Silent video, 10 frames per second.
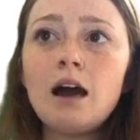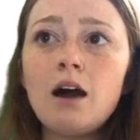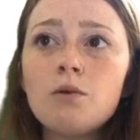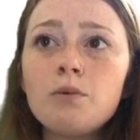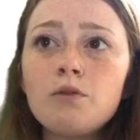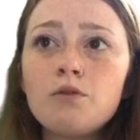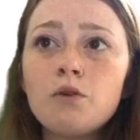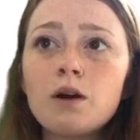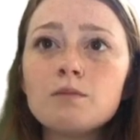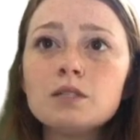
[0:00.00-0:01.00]

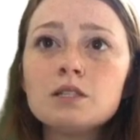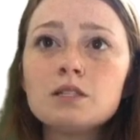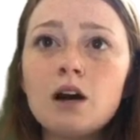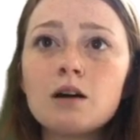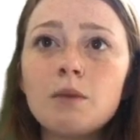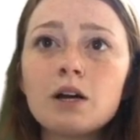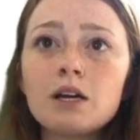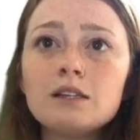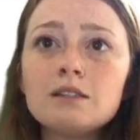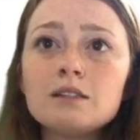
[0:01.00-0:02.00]
outperform stock
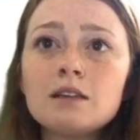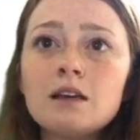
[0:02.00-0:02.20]
markets.